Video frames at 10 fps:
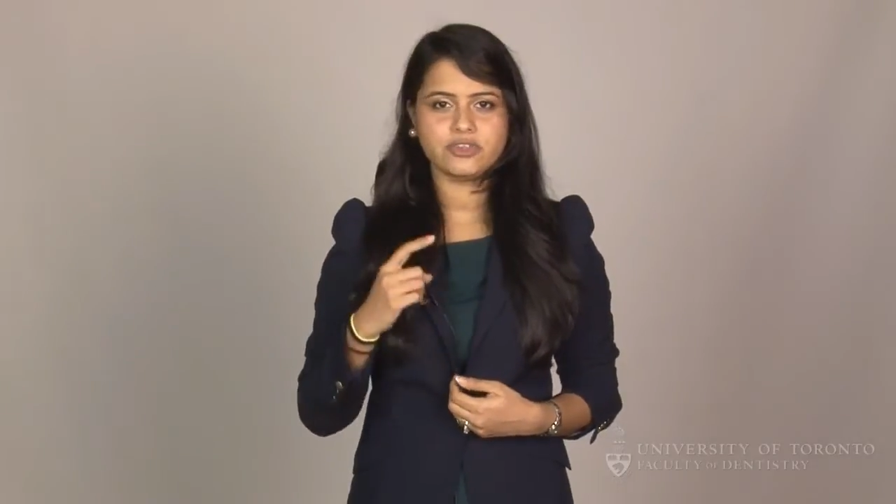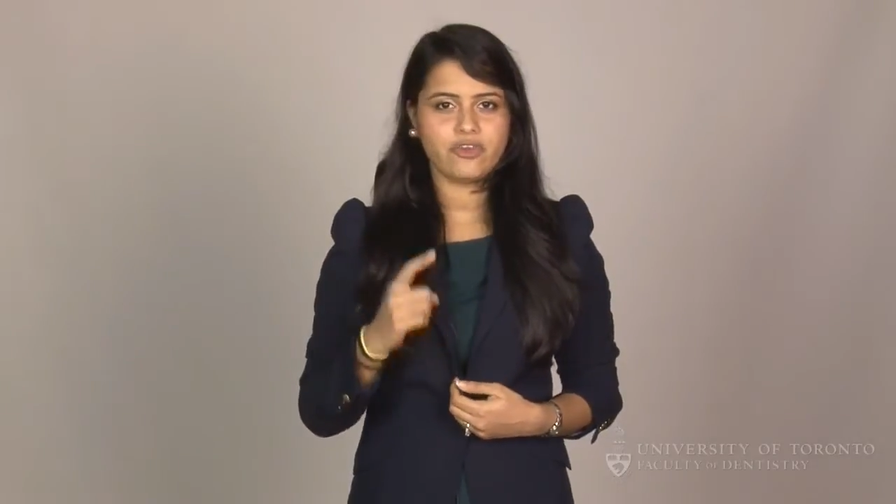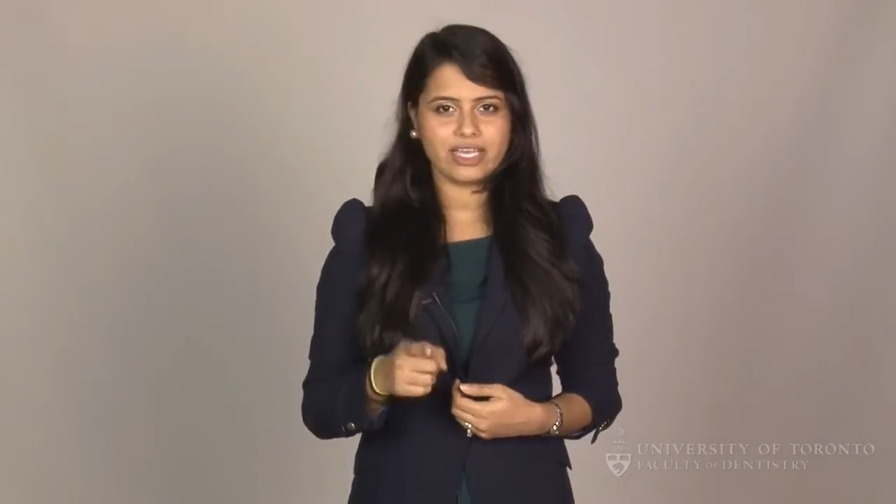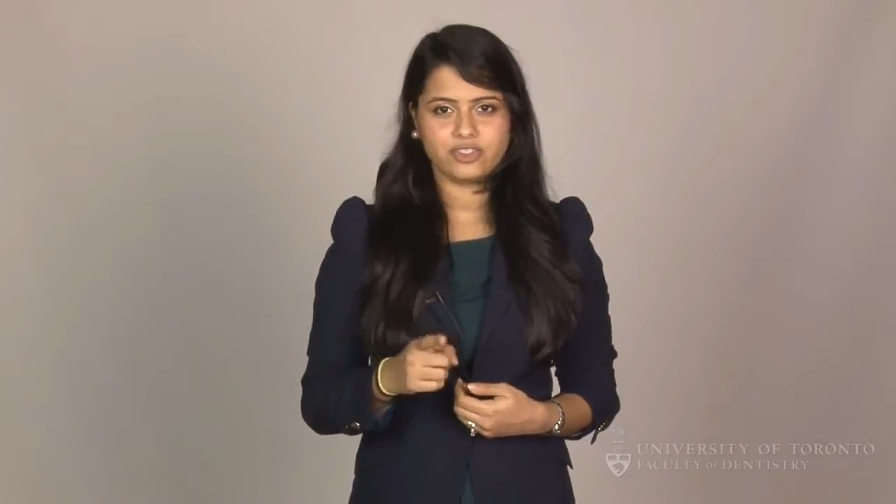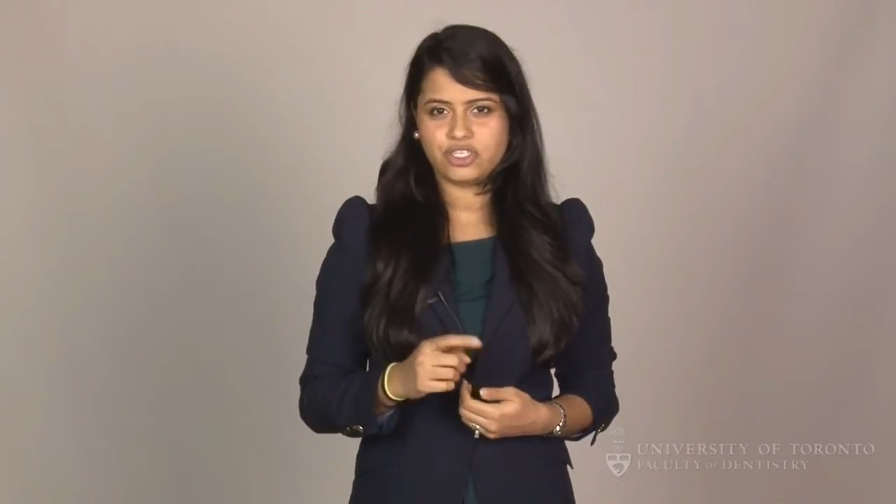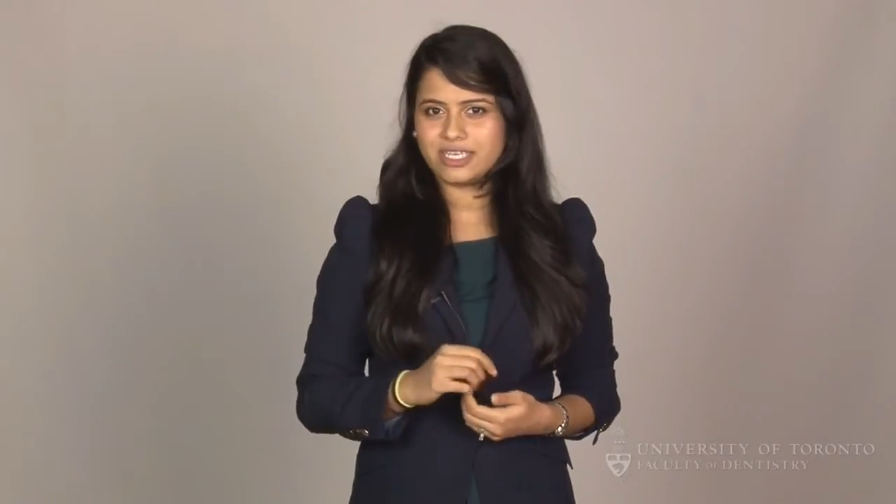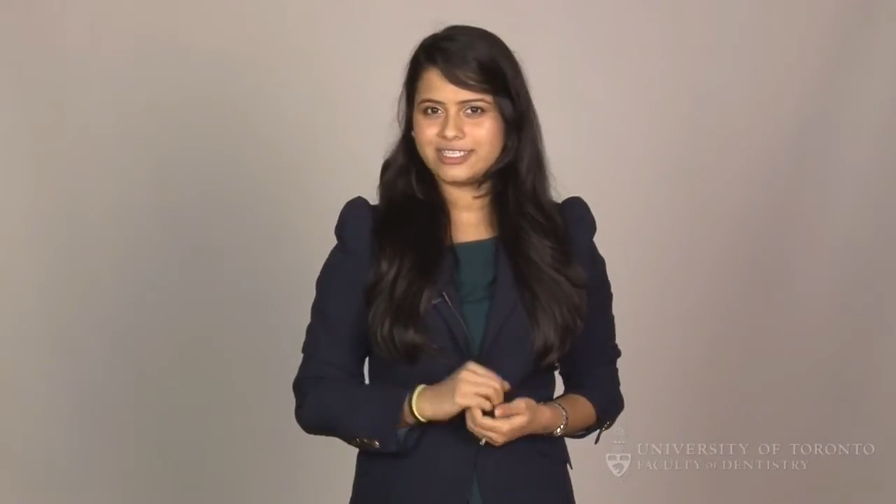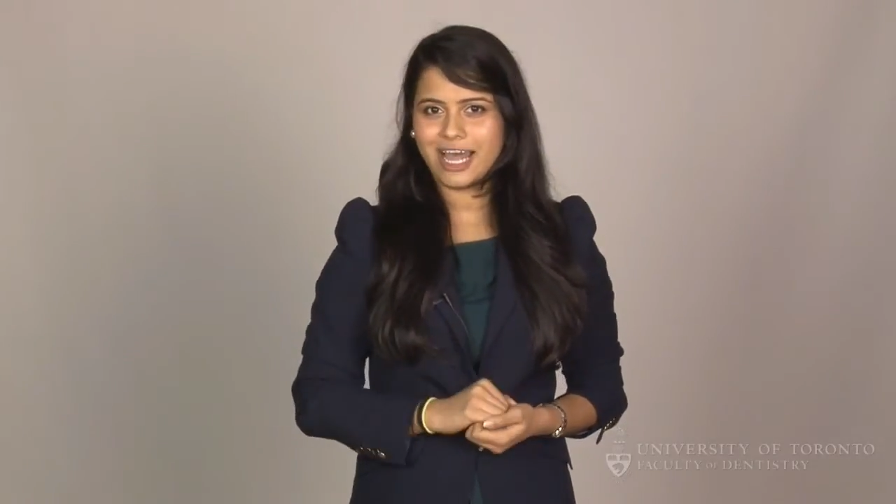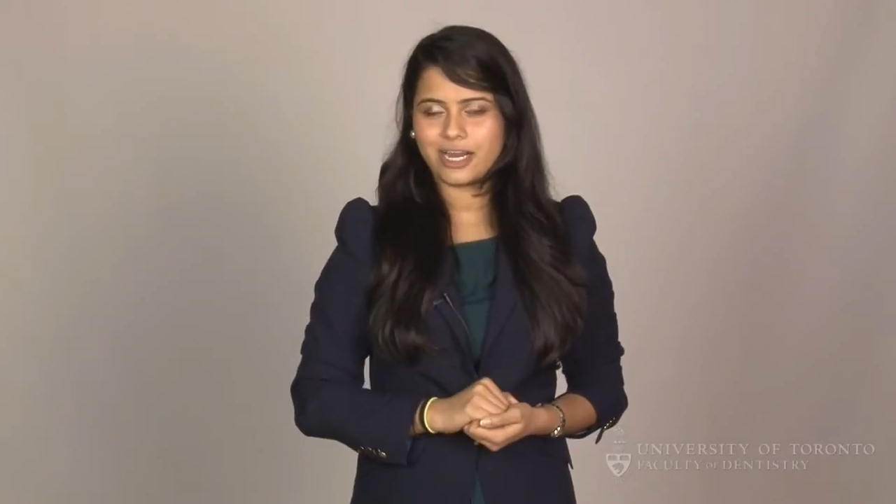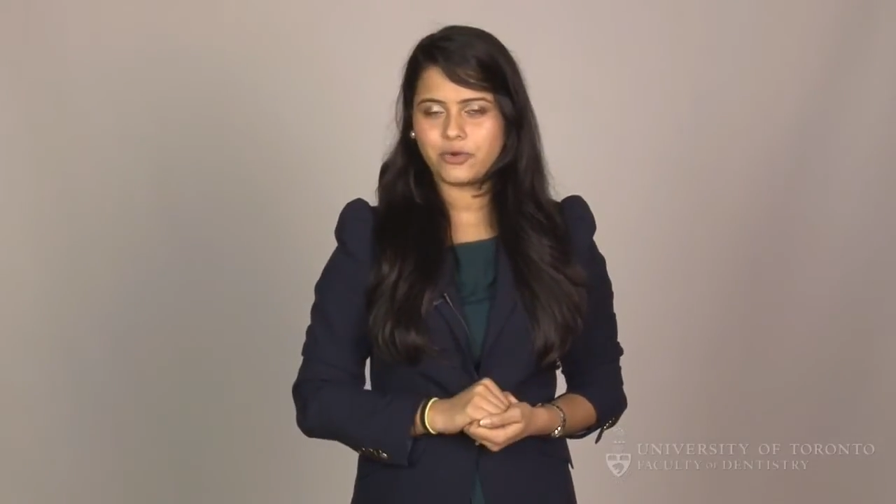address
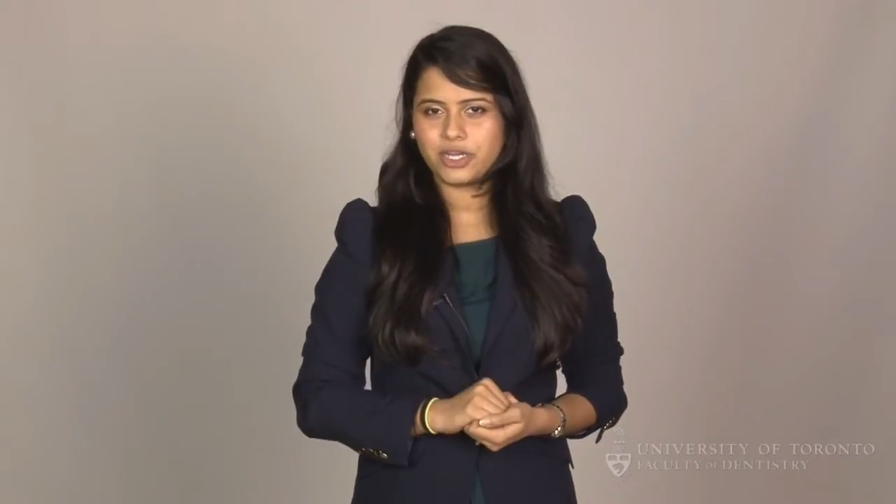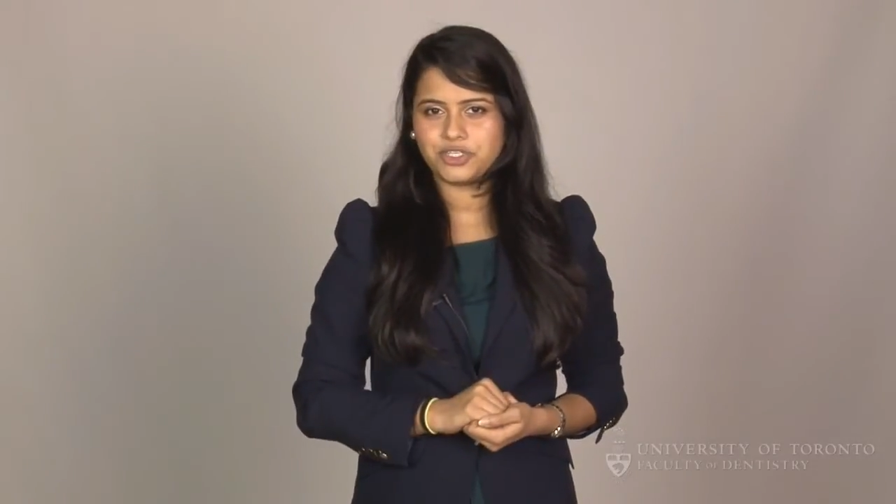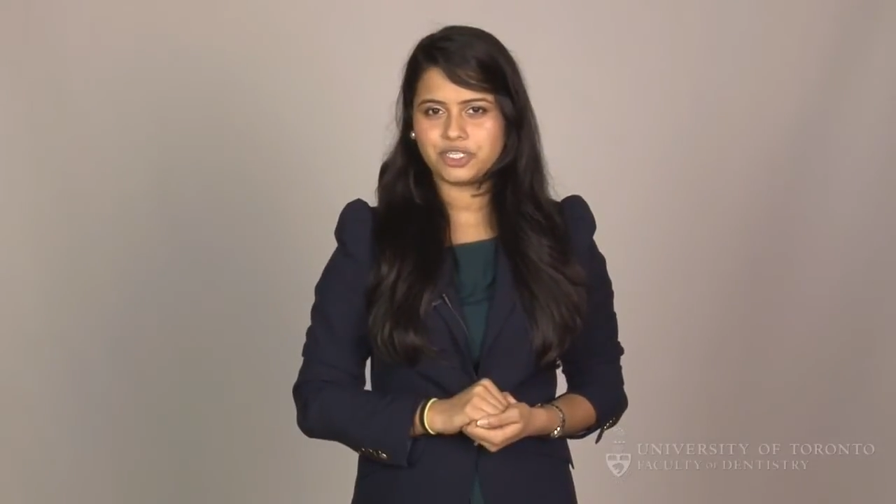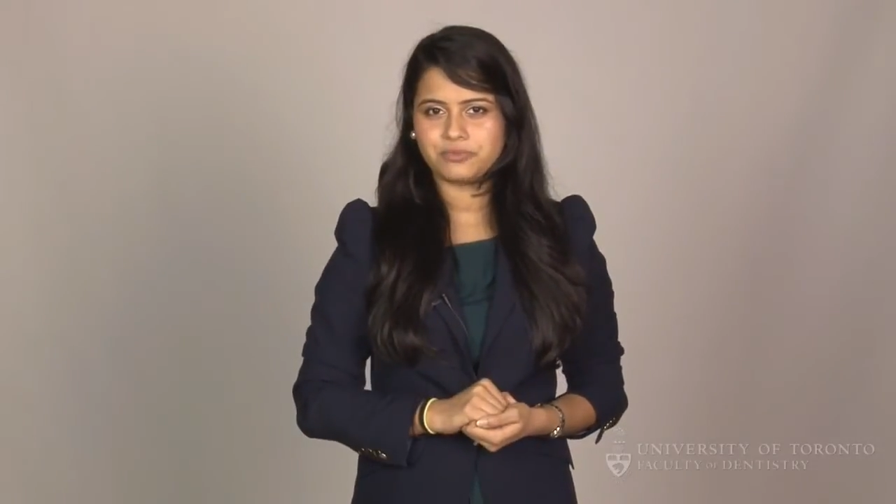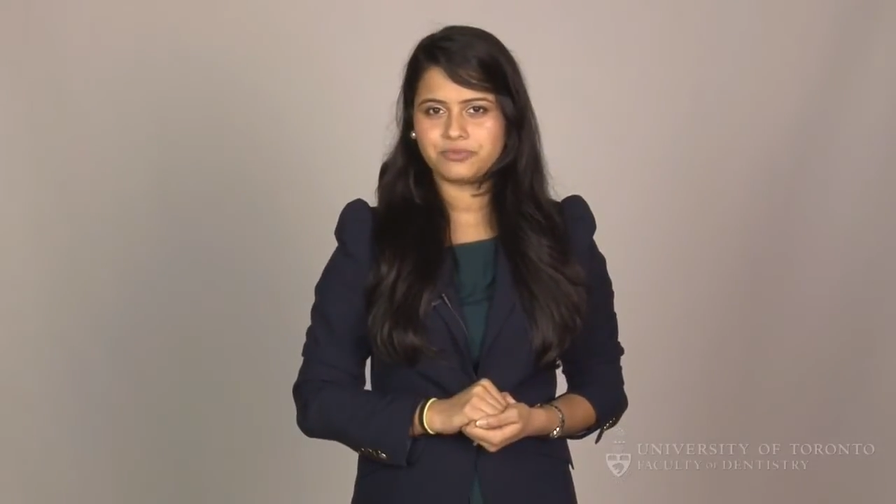just that question.